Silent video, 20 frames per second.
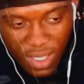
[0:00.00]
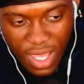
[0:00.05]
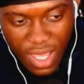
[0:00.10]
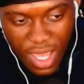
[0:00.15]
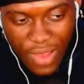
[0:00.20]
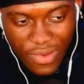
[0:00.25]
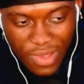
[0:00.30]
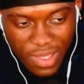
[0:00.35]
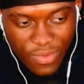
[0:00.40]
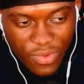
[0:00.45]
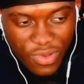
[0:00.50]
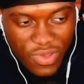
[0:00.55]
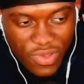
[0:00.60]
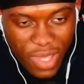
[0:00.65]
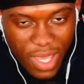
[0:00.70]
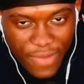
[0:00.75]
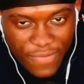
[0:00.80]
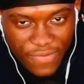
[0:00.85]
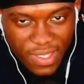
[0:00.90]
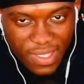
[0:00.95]
I'll hear what you
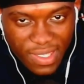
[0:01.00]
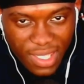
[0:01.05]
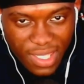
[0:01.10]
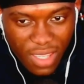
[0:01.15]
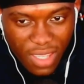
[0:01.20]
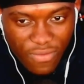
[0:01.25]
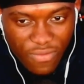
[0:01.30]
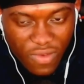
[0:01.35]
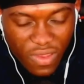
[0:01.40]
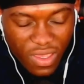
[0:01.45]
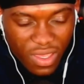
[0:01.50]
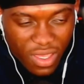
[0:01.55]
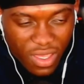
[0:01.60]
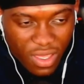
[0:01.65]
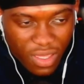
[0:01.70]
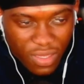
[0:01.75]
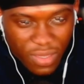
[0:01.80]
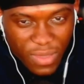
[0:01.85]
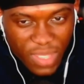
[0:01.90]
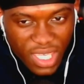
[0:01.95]
have to say
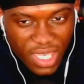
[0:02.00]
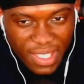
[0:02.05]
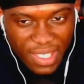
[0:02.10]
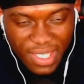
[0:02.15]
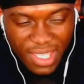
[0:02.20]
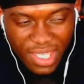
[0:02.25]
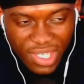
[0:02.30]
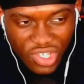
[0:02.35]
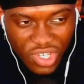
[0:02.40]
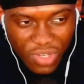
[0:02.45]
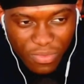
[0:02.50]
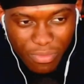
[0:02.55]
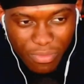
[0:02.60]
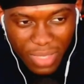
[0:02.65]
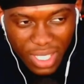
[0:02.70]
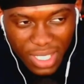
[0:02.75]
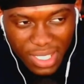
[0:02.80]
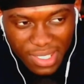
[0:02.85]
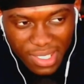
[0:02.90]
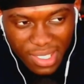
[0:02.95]
there. Is Ishin
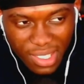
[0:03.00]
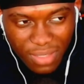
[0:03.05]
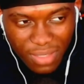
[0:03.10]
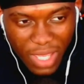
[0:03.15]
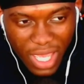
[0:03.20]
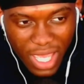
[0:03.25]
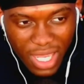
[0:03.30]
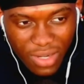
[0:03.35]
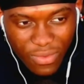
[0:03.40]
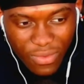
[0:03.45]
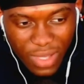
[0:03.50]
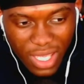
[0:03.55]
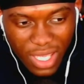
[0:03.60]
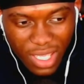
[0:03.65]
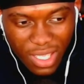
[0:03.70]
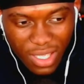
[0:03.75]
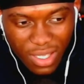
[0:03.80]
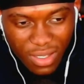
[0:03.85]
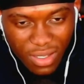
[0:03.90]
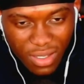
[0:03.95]
missing, by the way?